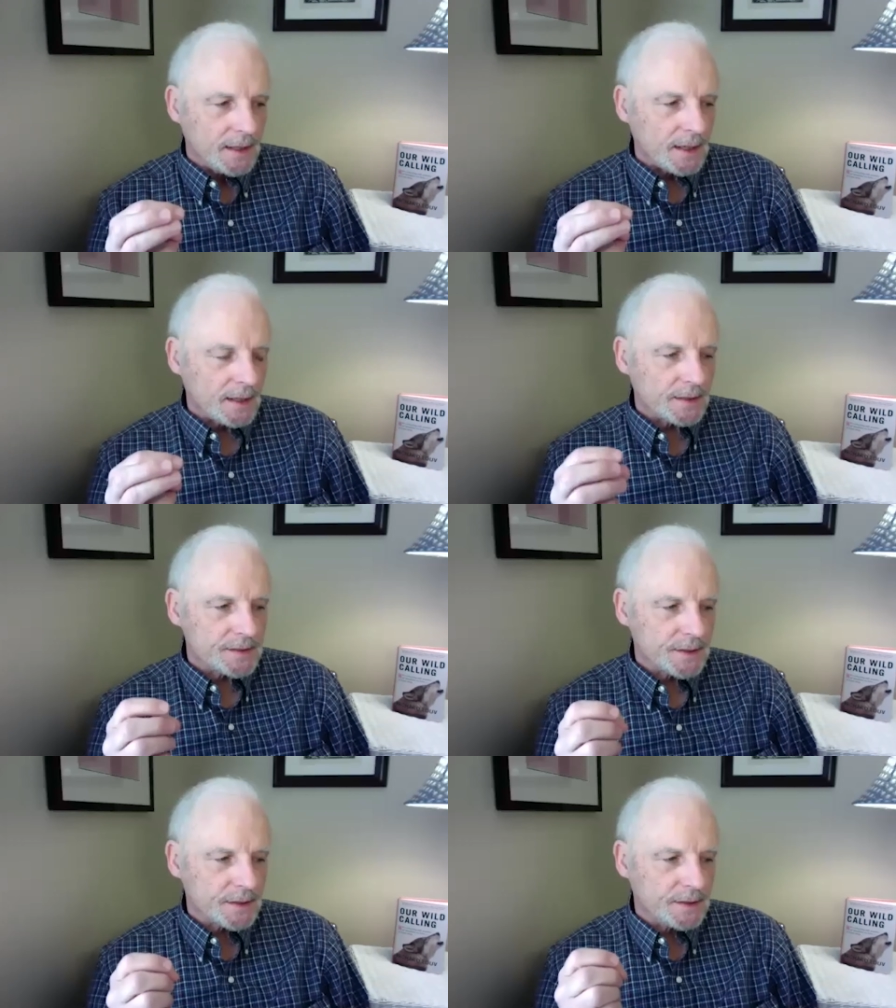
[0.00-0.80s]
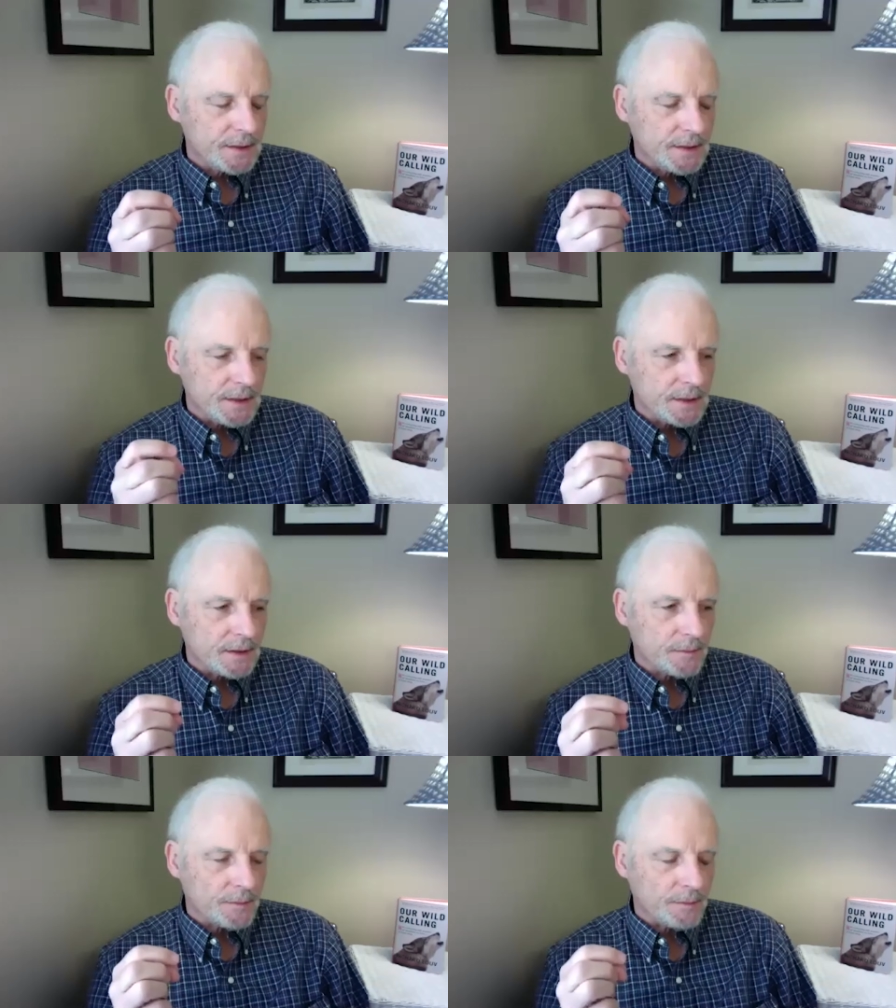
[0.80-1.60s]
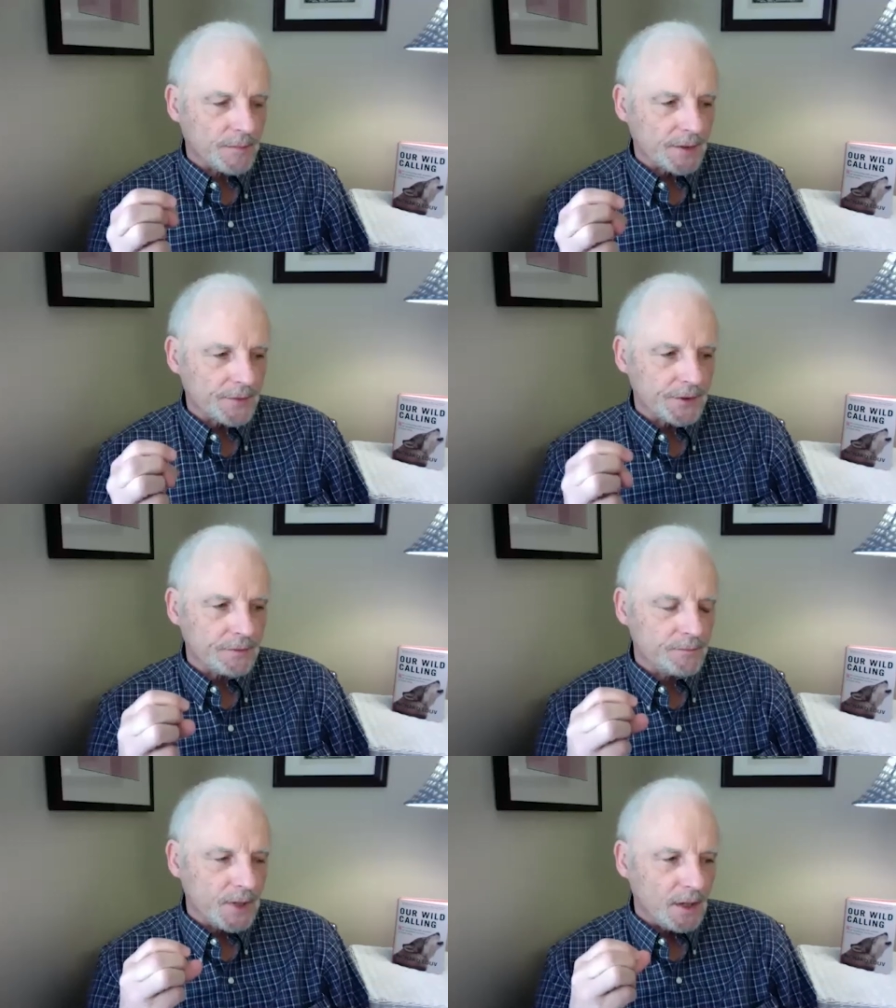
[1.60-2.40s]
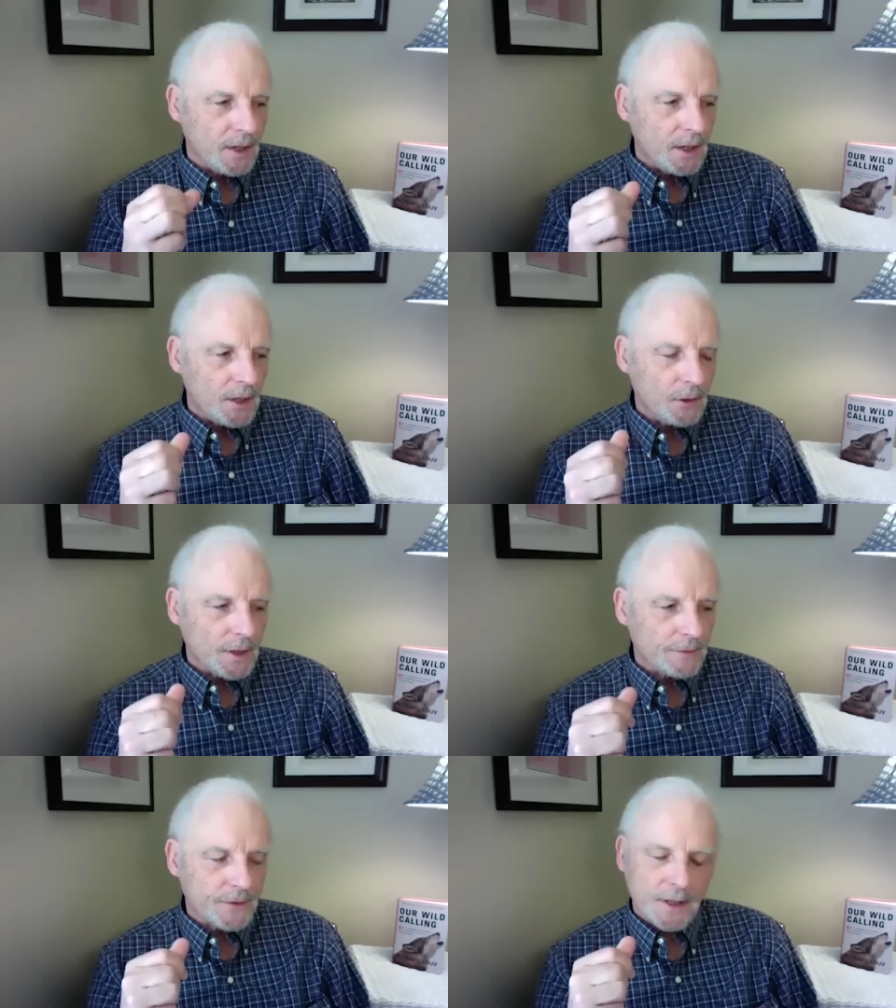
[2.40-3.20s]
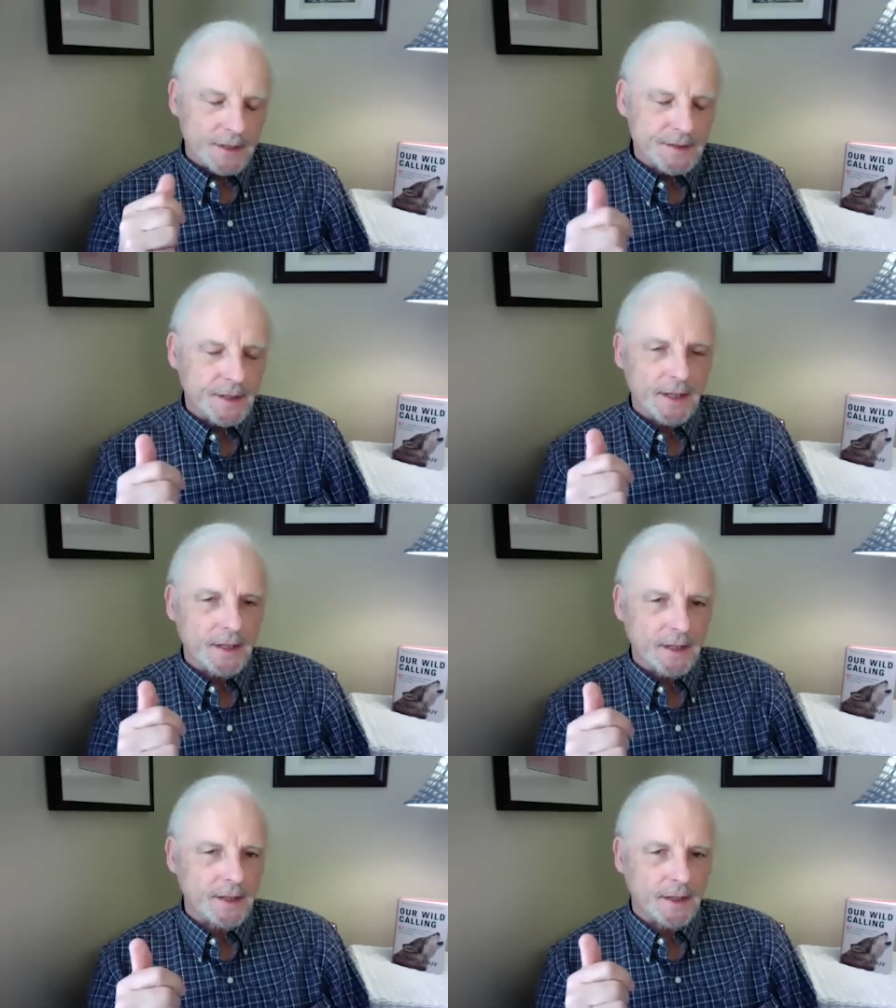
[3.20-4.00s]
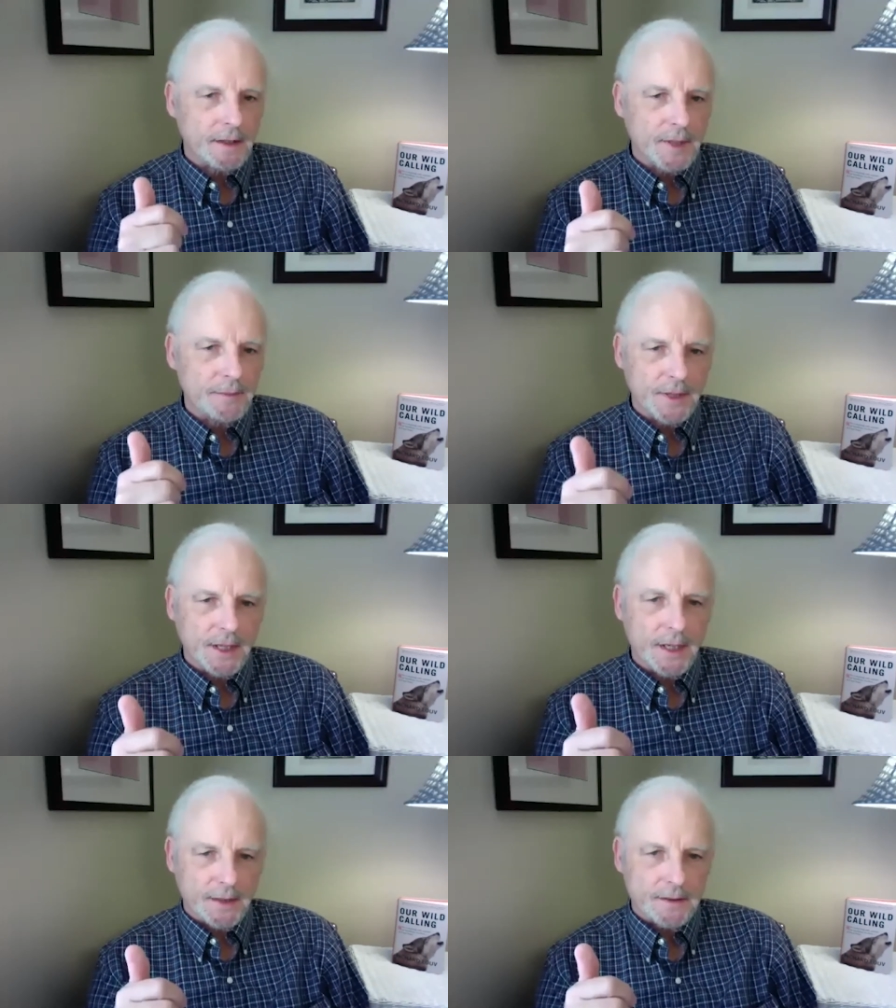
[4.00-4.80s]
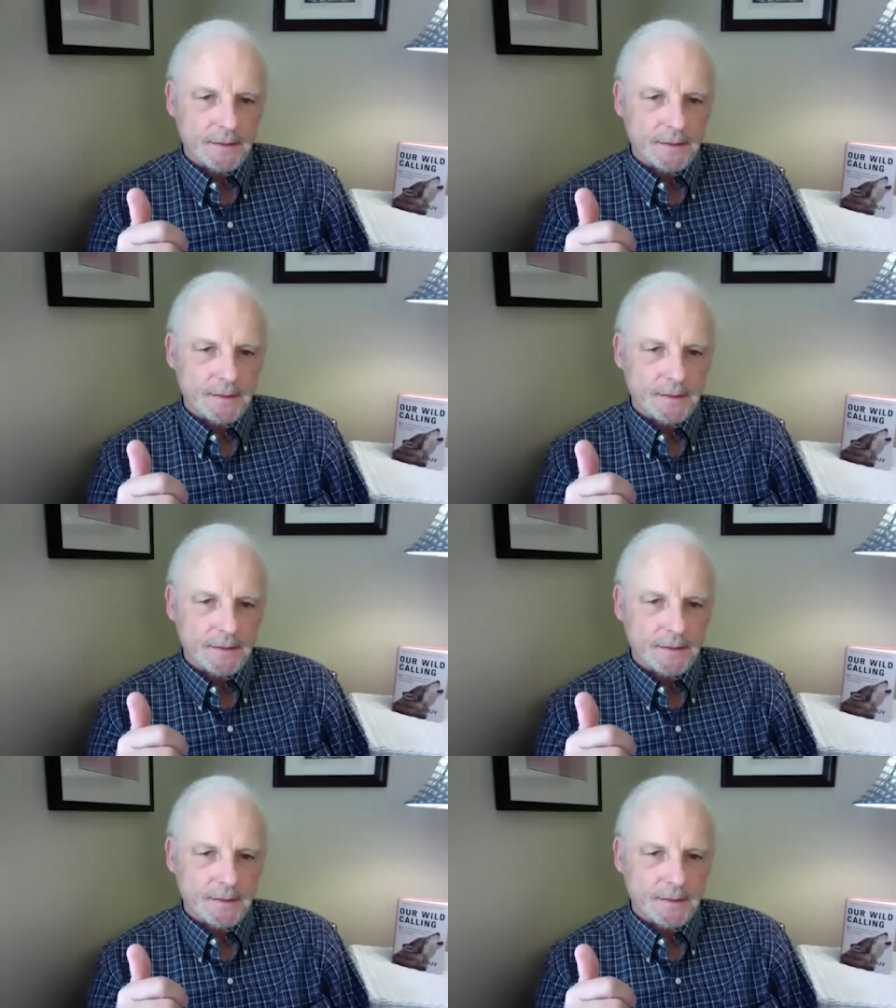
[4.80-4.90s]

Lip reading: And I said, Matthew, whoever I say I am, I'm not.